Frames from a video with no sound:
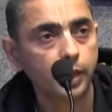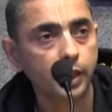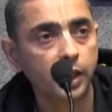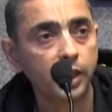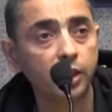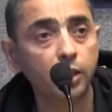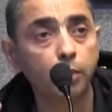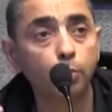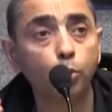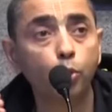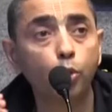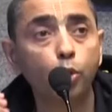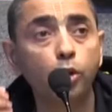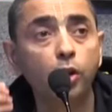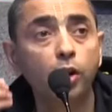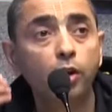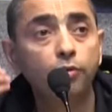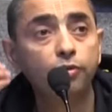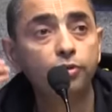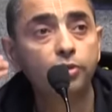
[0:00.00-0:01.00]
in the mood
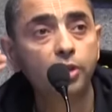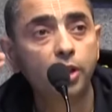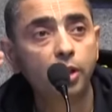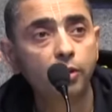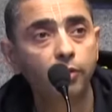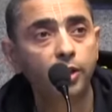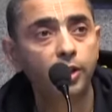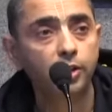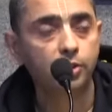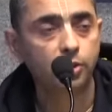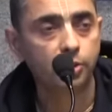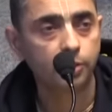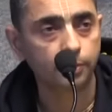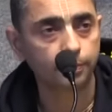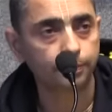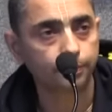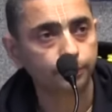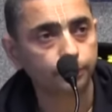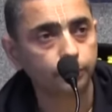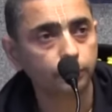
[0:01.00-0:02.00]
of service,
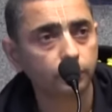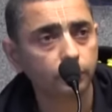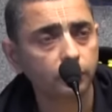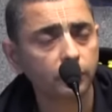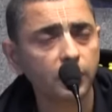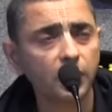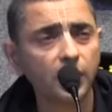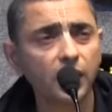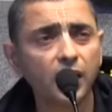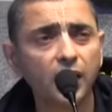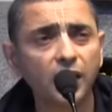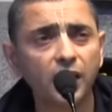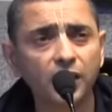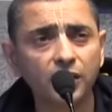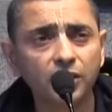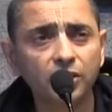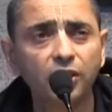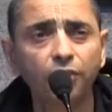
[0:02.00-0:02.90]
is